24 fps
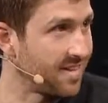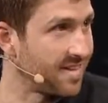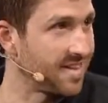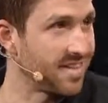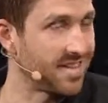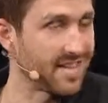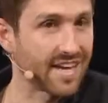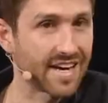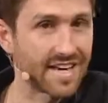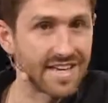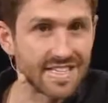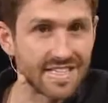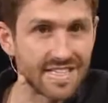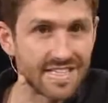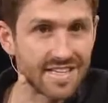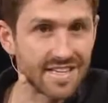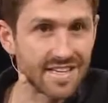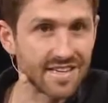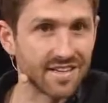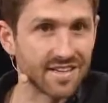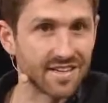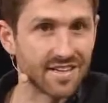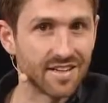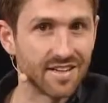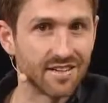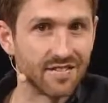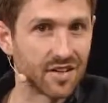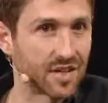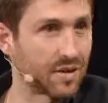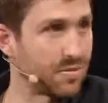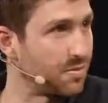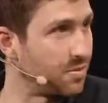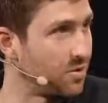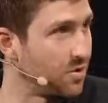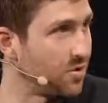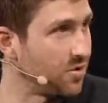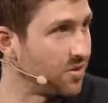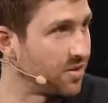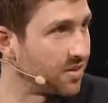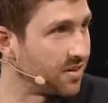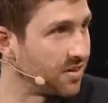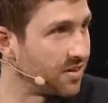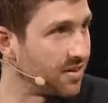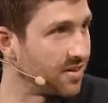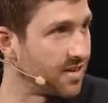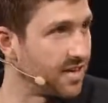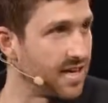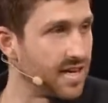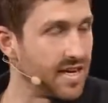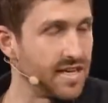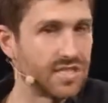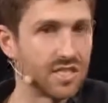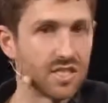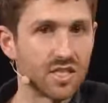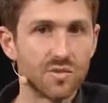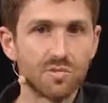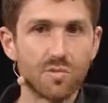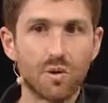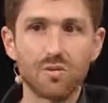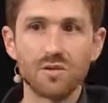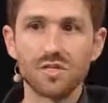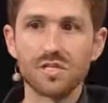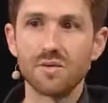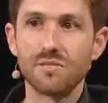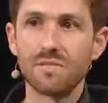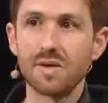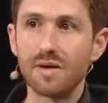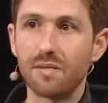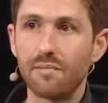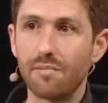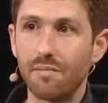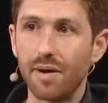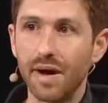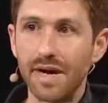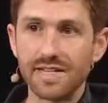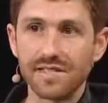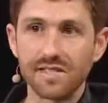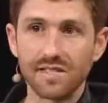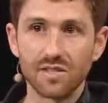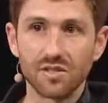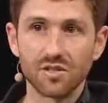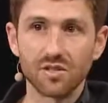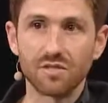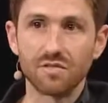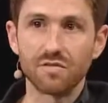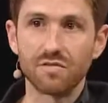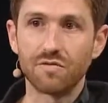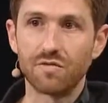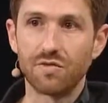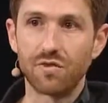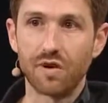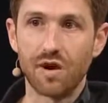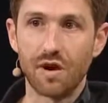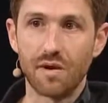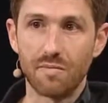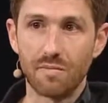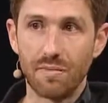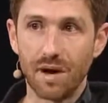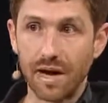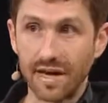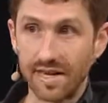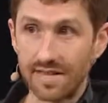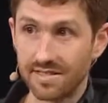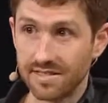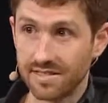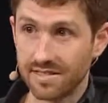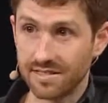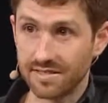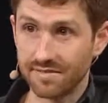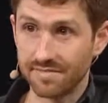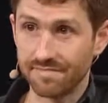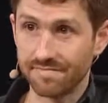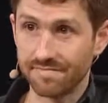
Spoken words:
The idea of a computer is it's supposed to be a bicycle for our minds.